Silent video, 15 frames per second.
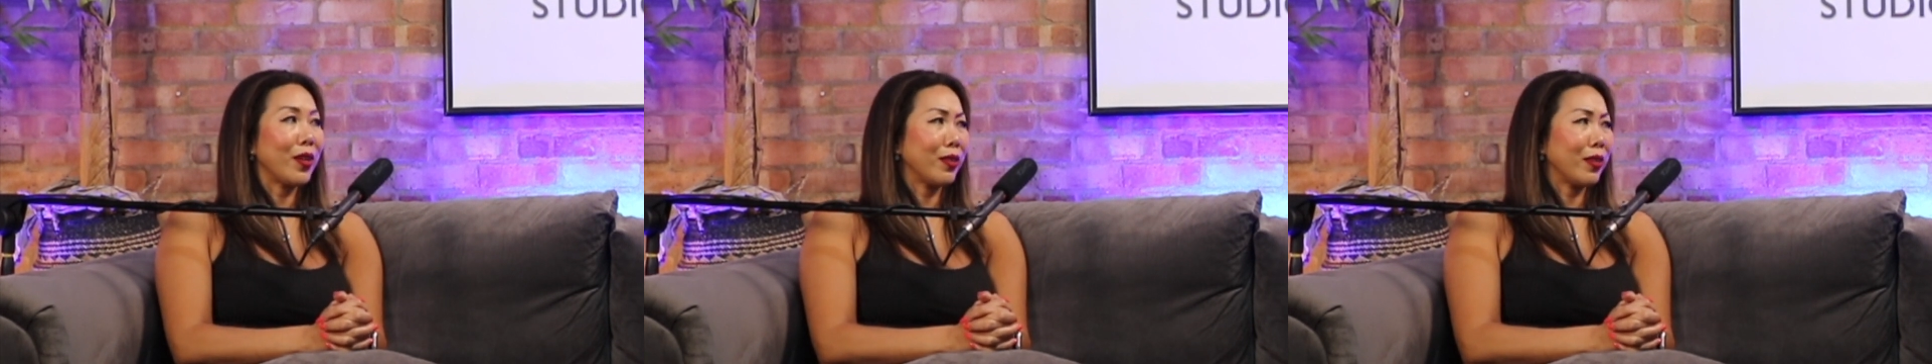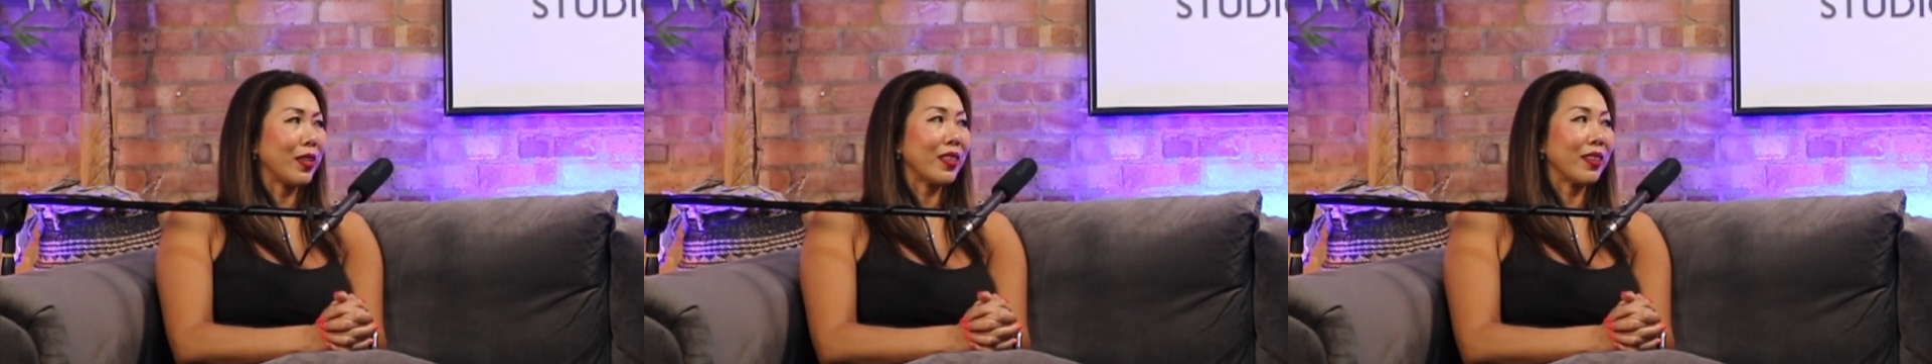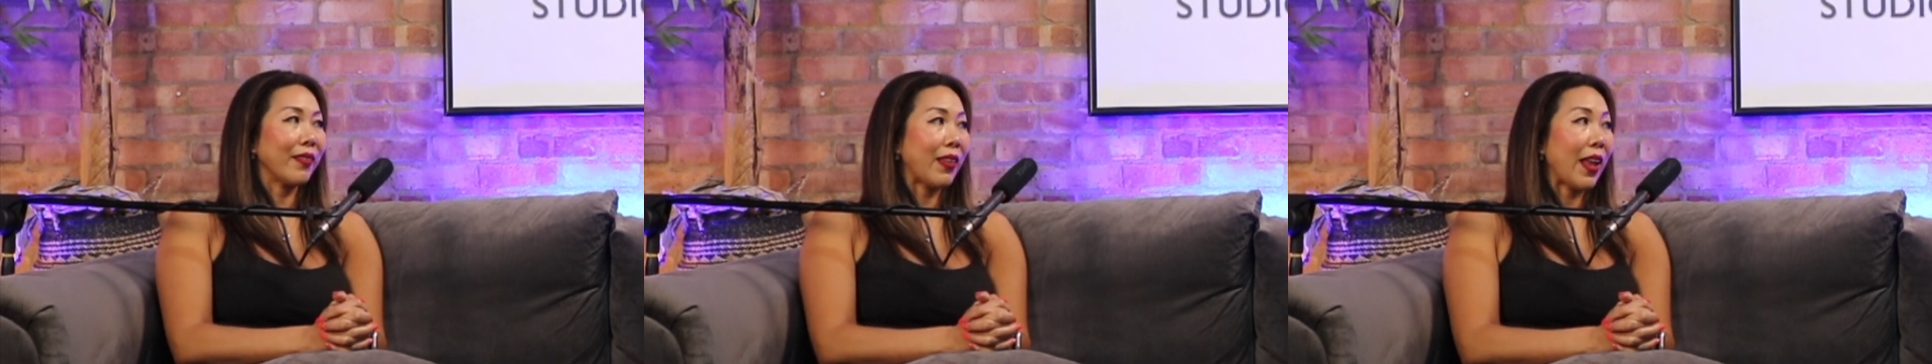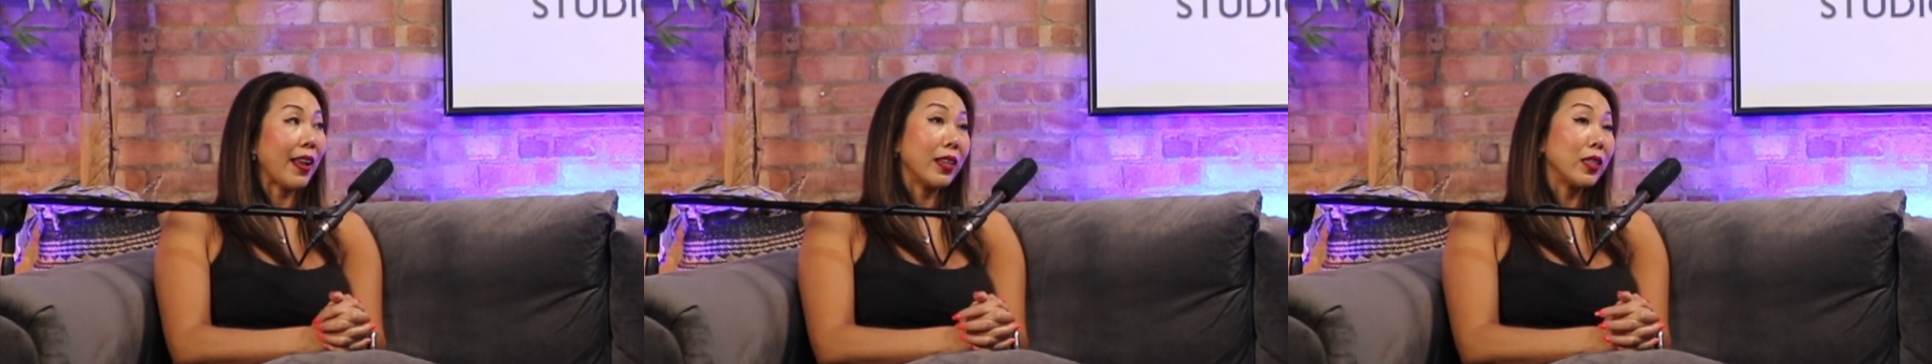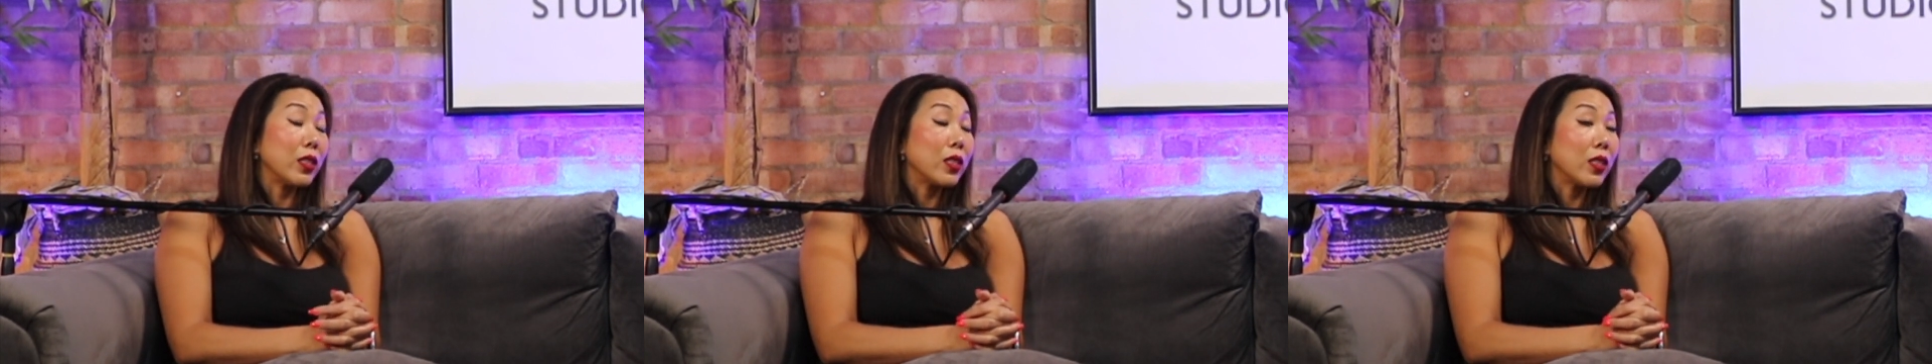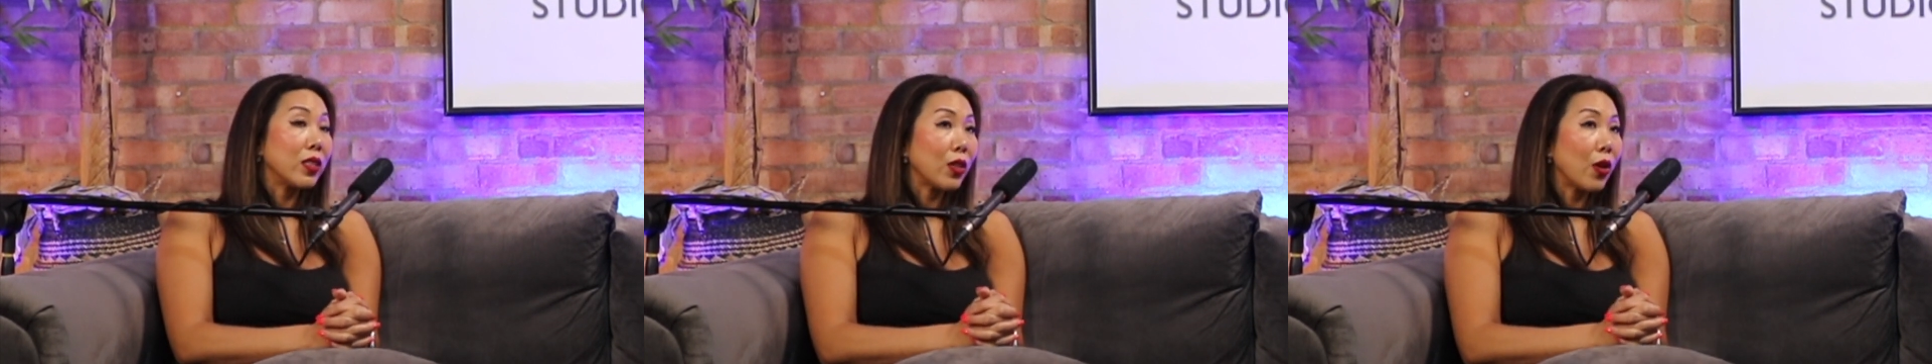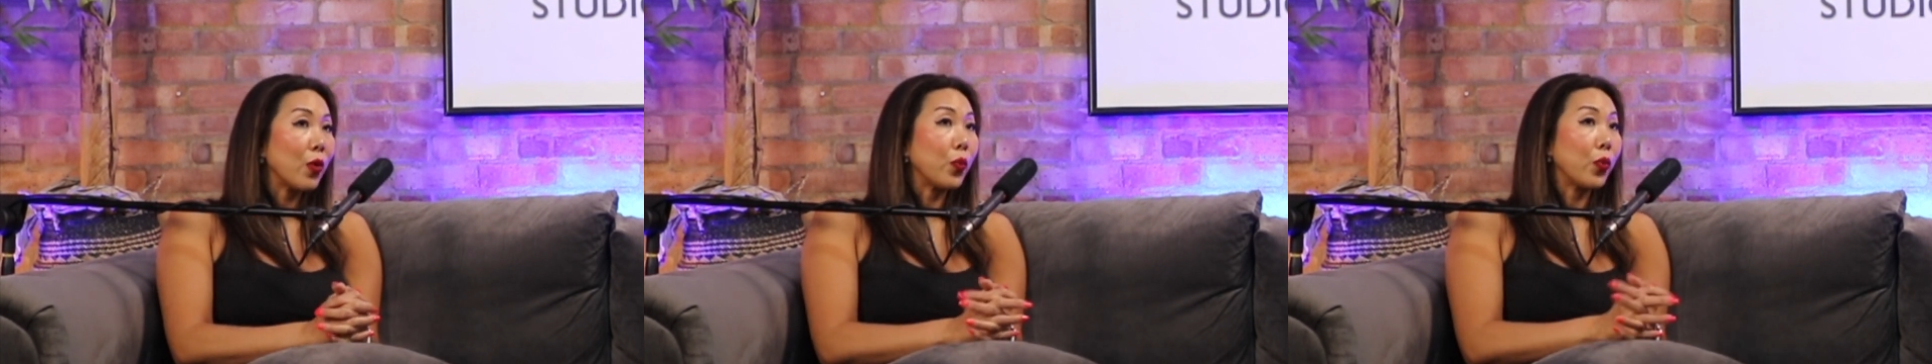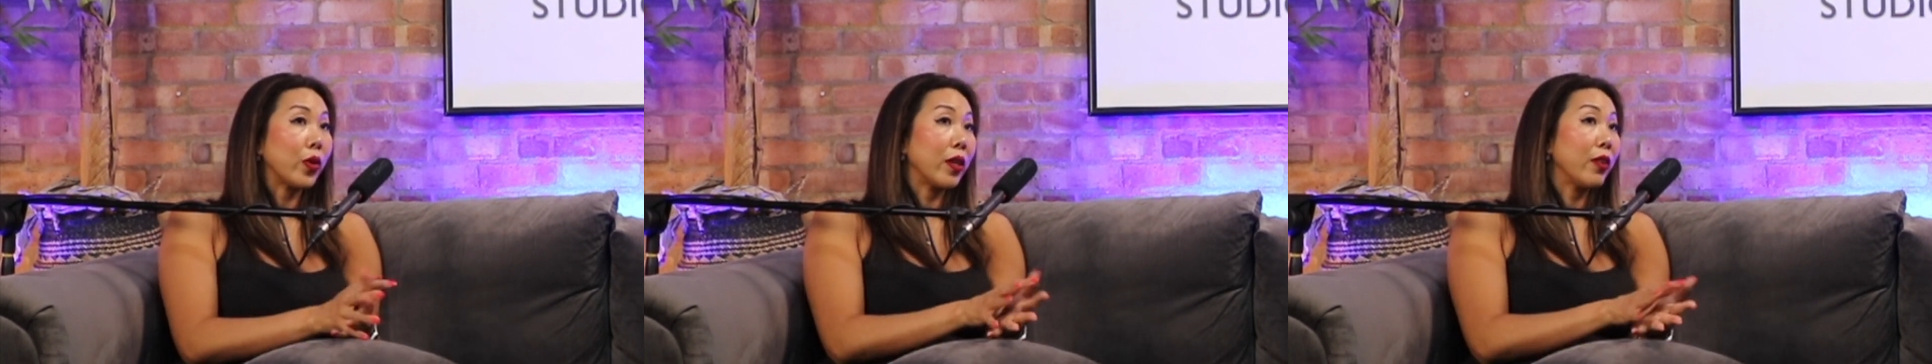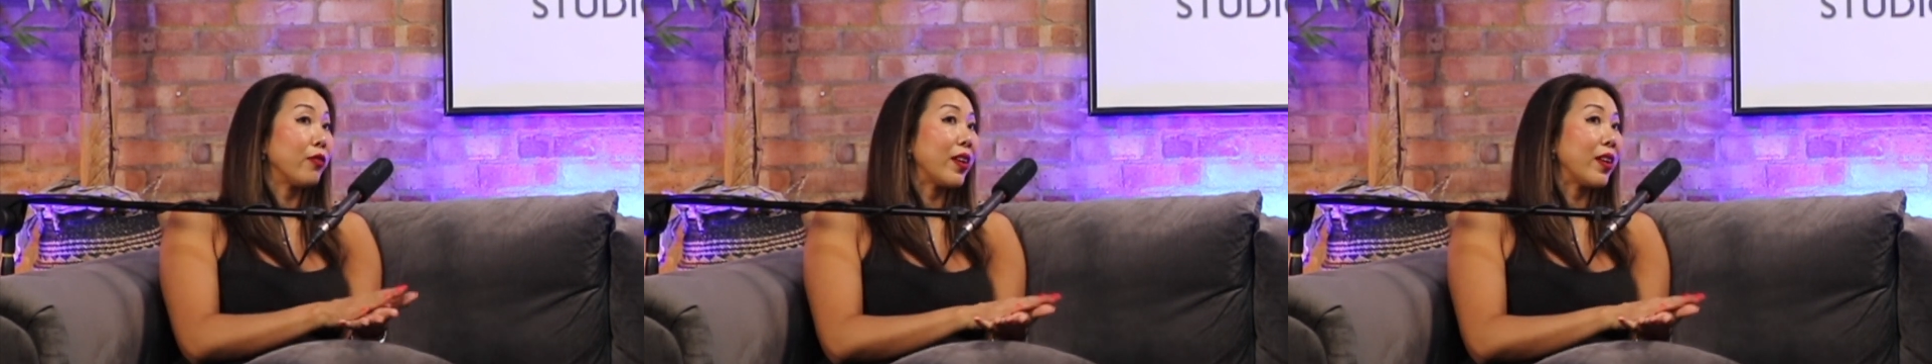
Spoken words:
And that is so important.